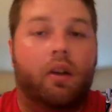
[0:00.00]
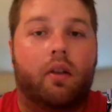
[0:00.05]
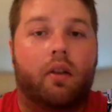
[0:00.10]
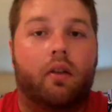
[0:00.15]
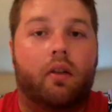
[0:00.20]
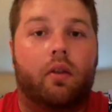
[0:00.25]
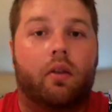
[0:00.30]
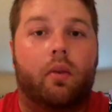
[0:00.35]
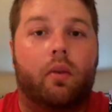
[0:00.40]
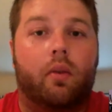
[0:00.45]

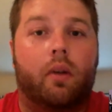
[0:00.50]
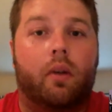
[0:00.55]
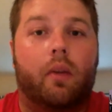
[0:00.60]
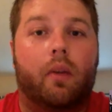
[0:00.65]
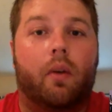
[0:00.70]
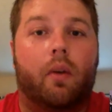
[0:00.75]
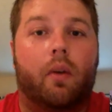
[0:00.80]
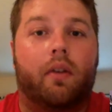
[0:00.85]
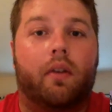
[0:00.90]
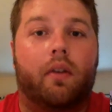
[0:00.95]
do what he
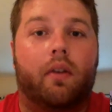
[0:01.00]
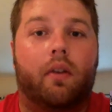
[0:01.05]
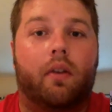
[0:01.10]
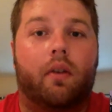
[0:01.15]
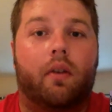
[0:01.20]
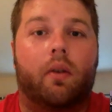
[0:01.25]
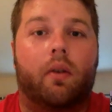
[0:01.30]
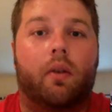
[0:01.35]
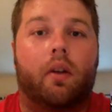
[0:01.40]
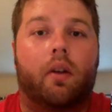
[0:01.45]
wants to
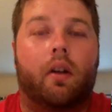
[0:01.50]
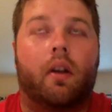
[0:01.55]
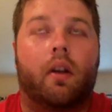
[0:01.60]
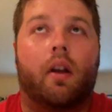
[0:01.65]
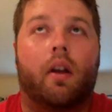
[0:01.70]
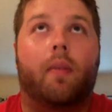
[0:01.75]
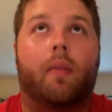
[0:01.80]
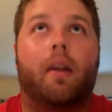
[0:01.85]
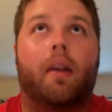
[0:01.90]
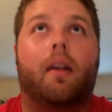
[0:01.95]
do, and, and
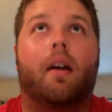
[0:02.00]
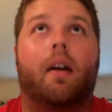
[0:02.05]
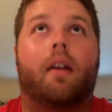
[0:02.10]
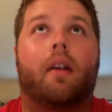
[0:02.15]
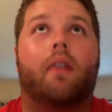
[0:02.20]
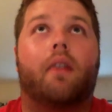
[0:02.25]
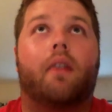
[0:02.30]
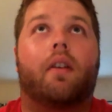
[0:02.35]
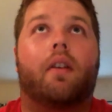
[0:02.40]
I may not even